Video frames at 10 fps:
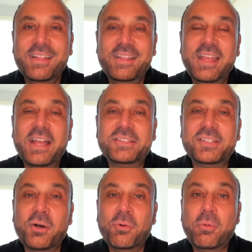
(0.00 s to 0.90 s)
Yeah,
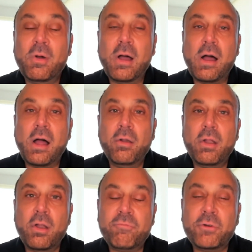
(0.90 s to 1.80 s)
so
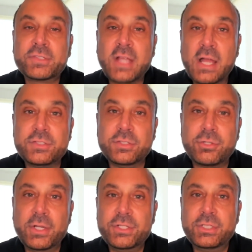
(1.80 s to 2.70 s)
our first
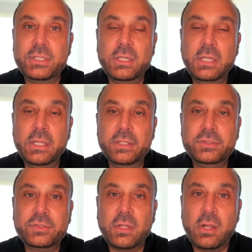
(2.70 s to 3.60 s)
concentration
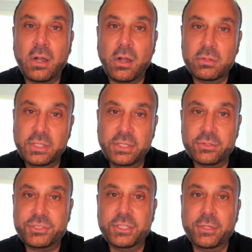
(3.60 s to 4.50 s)
is our
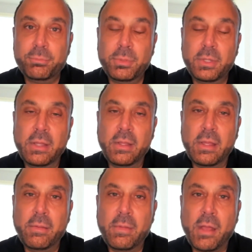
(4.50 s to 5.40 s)
leadership.
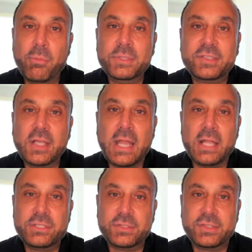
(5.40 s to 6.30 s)
I would say
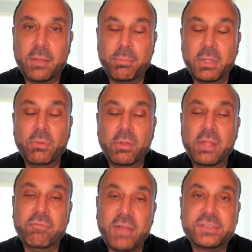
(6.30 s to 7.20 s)
not just that, but
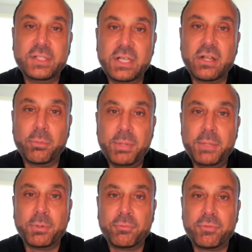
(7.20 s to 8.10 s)
investing in our
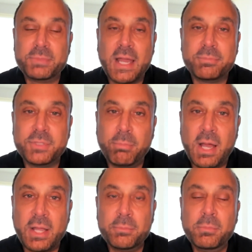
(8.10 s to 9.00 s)
people from top to
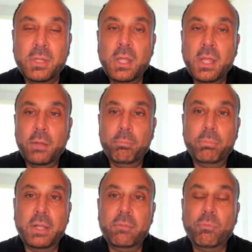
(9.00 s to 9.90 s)
bottom.
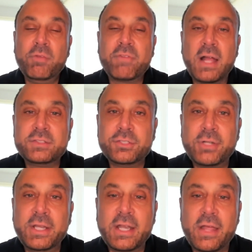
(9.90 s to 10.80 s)
But we've
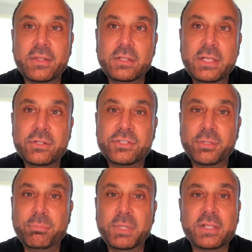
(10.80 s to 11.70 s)
concentrated on the
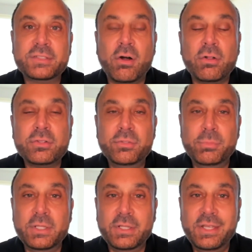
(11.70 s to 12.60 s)
leadership because
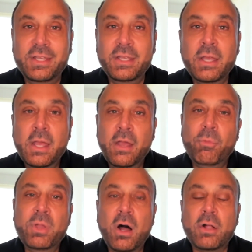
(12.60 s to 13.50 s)
ultimately
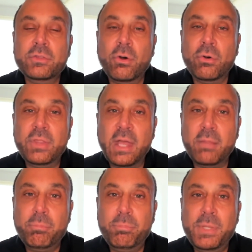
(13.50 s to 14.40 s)
we all know that
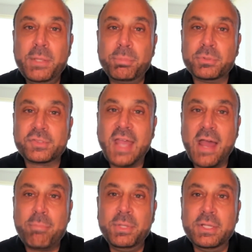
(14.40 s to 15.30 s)
people's
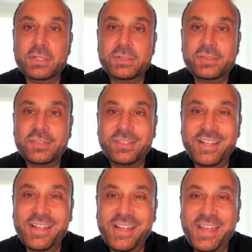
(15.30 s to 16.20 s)
happiness
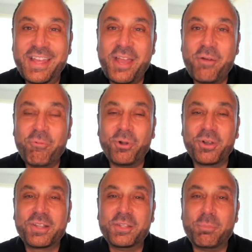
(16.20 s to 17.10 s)
at work
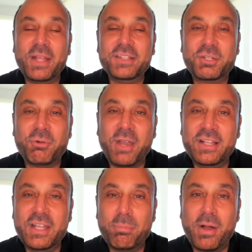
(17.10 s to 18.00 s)
depends
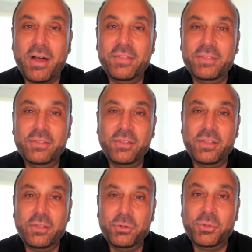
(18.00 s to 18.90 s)
greatly upon
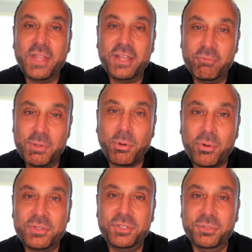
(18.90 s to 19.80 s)
who they
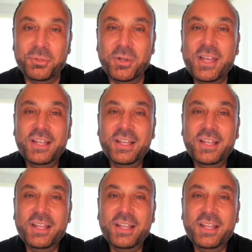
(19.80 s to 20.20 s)
report to.